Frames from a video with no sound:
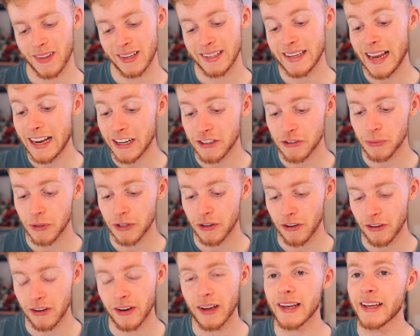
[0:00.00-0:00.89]
next
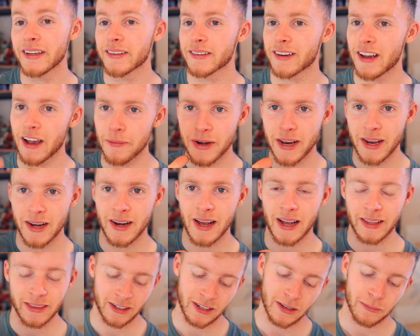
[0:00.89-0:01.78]
one on our list, coming in
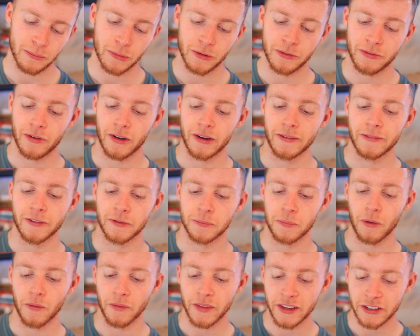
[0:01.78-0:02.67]
at the number 5
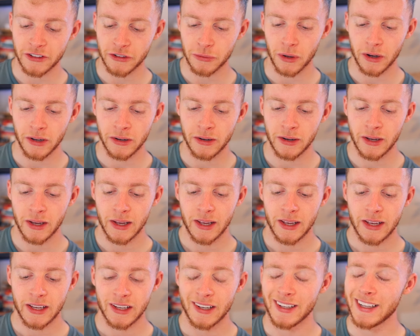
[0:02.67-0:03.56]
spot. This one
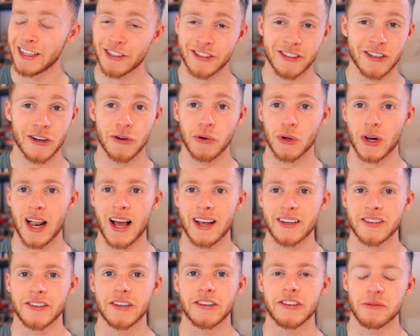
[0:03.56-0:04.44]
is so
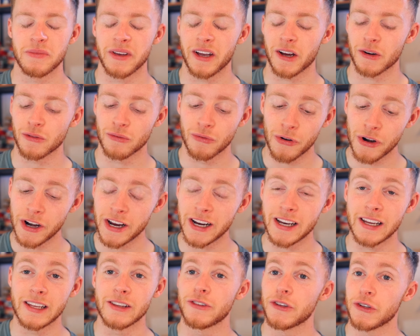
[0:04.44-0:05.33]
classy to me. I
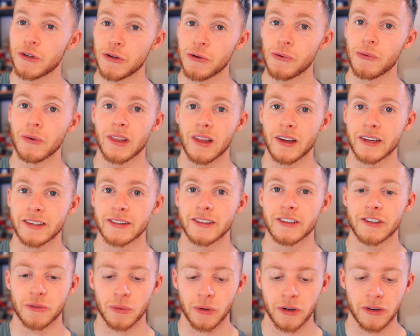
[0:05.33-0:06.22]
really do like
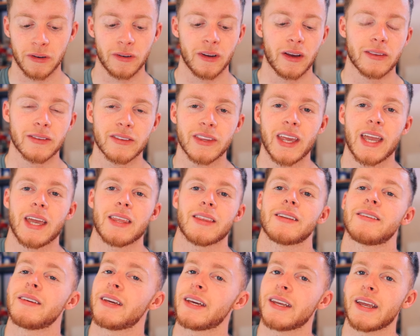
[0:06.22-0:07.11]
this one. I think
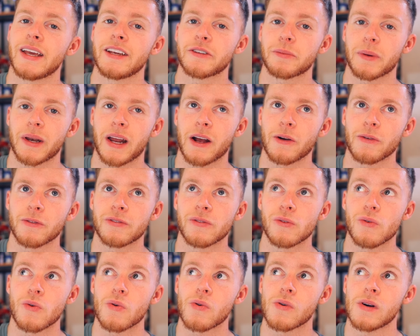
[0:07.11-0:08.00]
the DNA's been out
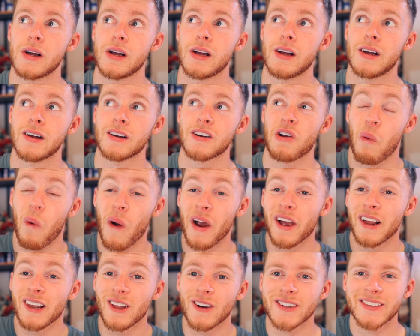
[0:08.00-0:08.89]
for
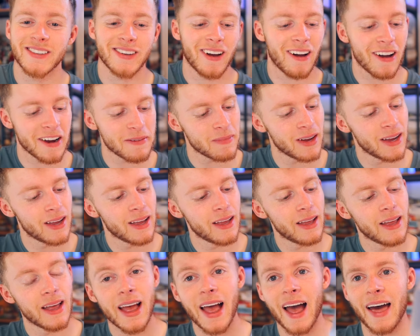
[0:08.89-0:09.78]
quite a long time,
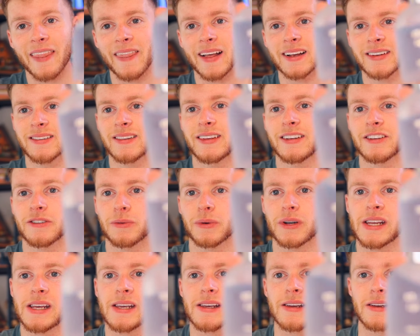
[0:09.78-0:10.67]
and that's this
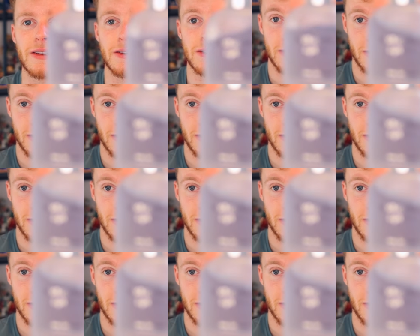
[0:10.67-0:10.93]
one here.